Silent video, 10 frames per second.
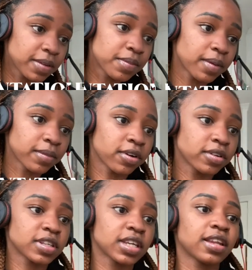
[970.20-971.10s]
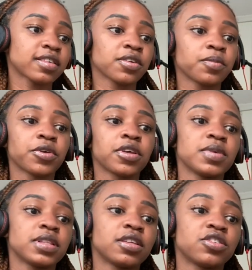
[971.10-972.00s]
freedom clause, it does not
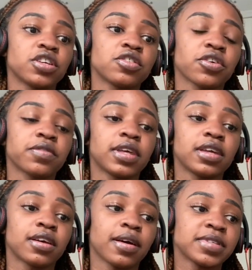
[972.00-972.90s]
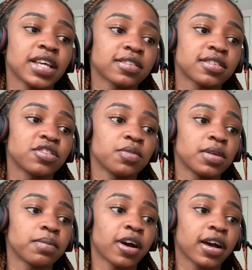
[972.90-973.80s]
prohibit the change of the income tax regime
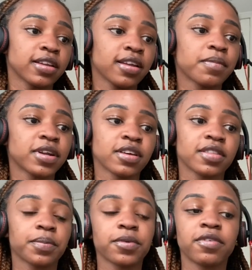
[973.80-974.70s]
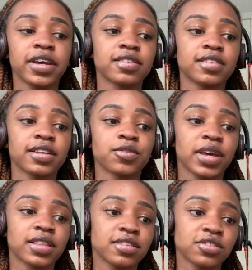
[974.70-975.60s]
in Makanda, but rather provides that
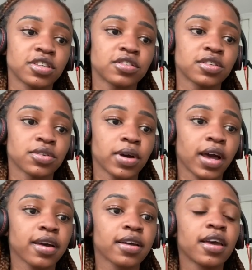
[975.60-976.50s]
where these changes occur,